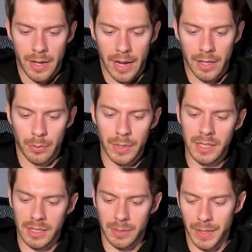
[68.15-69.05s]
And the
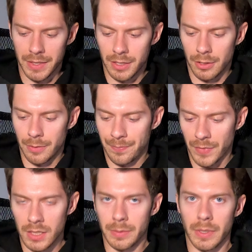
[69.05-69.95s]
reason that's a big deal
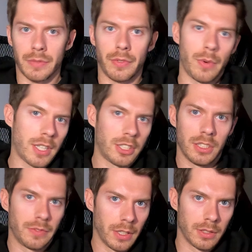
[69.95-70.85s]
is because if you watch
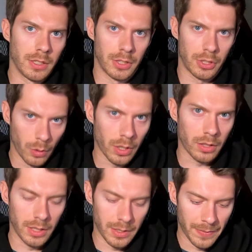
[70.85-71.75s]
these videos
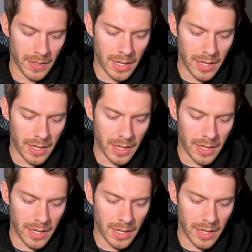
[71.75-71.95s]
historically,